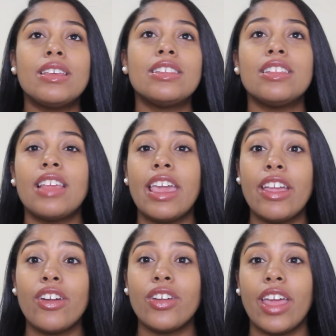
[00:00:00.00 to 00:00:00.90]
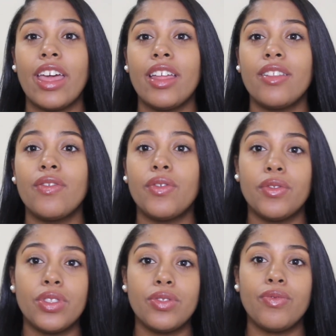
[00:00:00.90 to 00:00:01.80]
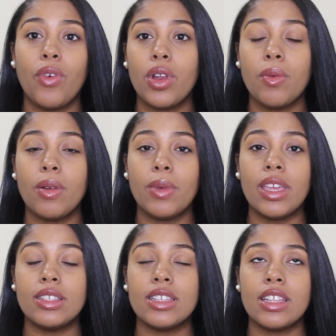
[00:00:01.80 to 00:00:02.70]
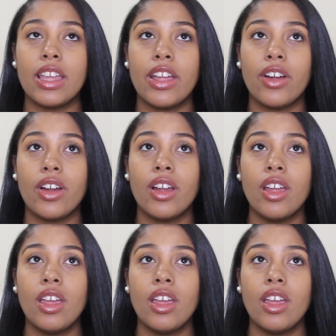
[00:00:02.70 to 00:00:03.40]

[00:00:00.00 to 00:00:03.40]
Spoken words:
isn't here yet. 41 weeks isn't here.